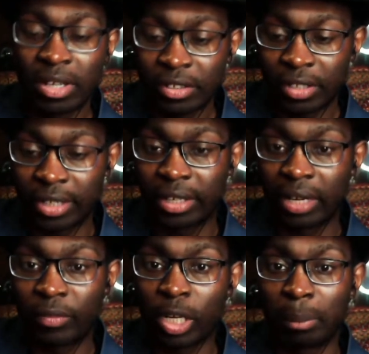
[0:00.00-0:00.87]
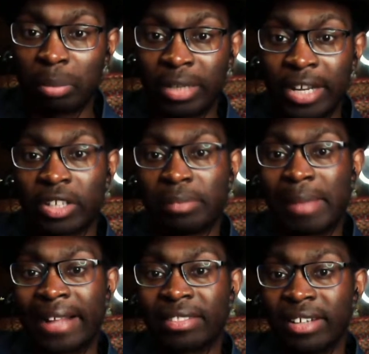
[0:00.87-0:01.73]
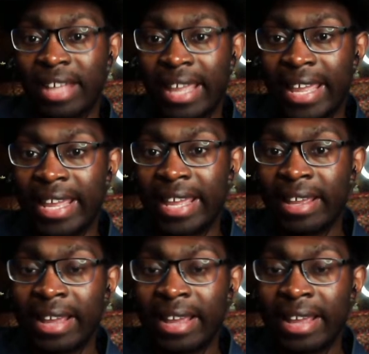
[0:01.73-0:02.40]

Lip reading: So I got to interview a lot of players back in the day.